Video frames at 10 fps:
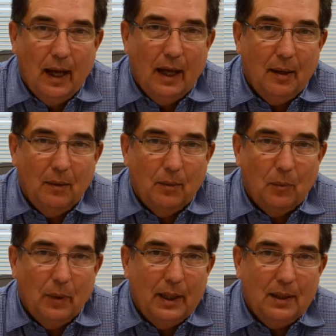
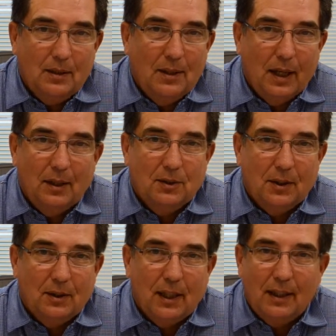And when it
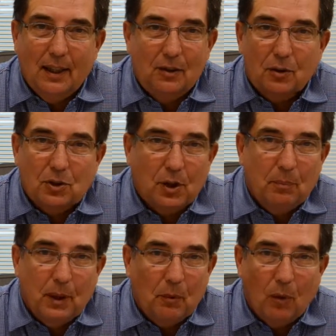doesn't, they think there's
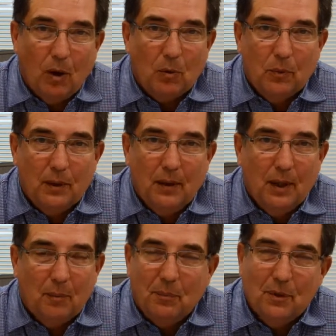something wrong with
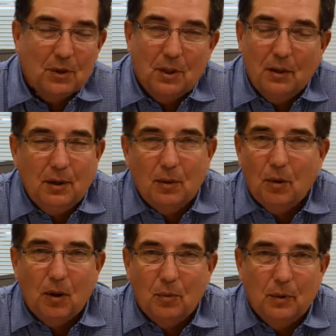them. There's nothing
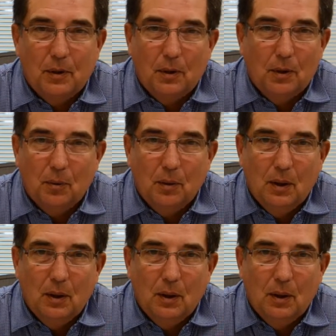wrong with you.